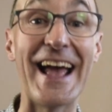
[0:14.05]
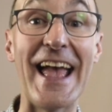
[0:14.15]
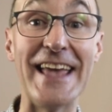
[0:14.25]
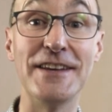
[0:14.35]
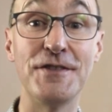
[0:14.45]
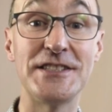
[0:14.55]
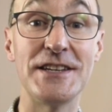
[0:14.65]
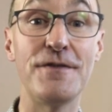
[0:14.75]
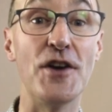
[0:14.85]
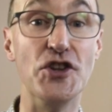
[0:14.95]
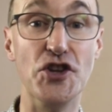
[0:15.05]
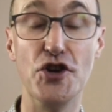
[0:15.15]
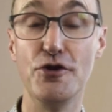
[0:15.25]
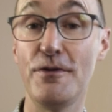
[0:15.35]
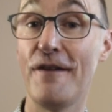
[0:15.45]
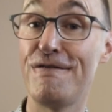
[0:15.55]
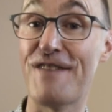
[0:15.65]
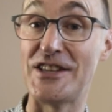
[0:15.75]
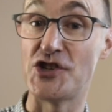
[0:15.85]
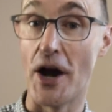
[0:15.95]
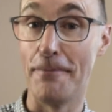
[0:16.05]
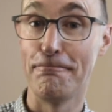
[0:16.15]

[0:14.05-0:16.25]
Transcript: innovative new feature.